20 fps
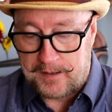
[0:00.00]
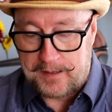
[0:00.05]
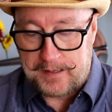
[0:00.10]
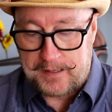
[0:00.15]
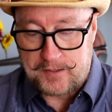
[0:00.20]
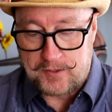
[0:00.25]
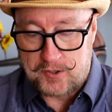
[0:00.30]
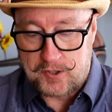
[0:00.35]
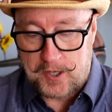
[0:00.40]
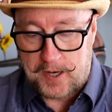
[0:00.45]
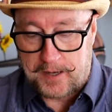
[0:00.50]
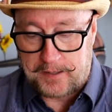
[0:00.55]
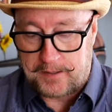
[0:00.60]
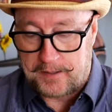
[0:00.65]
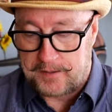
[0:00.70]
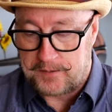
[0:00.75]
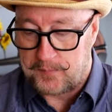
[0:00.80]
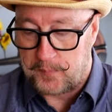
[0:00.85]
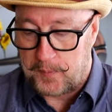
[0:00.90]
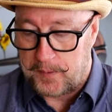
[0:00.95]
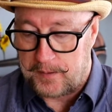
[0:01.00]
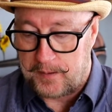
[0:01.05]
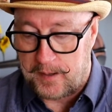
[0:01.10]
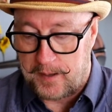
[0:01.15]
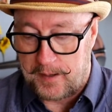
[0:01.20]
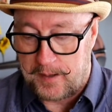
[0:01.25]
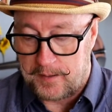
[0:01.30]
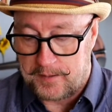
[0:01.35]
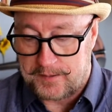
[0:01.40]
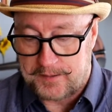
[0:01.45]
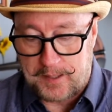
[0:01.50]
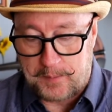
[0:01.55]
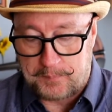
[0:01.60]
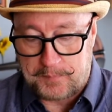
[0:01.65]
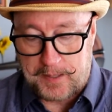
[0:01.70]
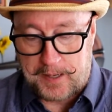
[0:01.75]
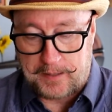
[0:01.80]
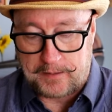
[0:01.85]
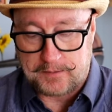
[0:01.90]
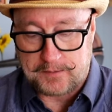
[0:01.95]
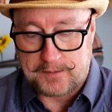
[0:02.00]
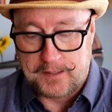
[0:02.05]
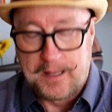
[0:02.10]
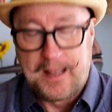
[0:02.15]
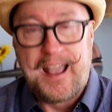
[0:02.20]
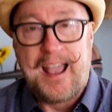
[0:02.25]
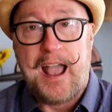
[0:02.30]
in Chinese with subtitles.